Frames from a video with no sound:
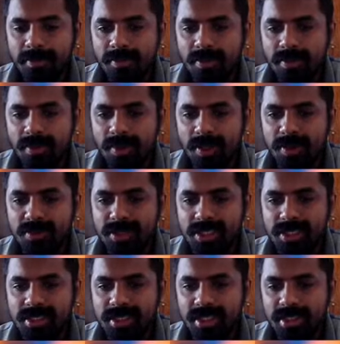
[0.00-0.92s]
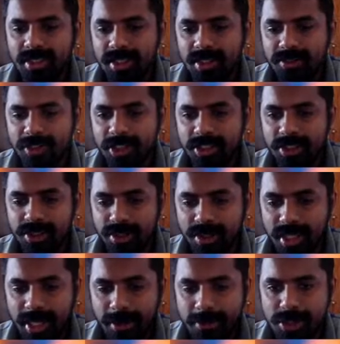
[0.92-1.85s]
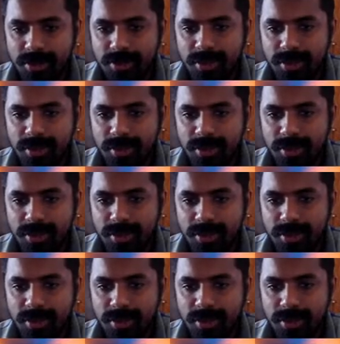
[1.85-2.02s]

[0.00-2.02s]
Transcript: I'm just thinking whether to capture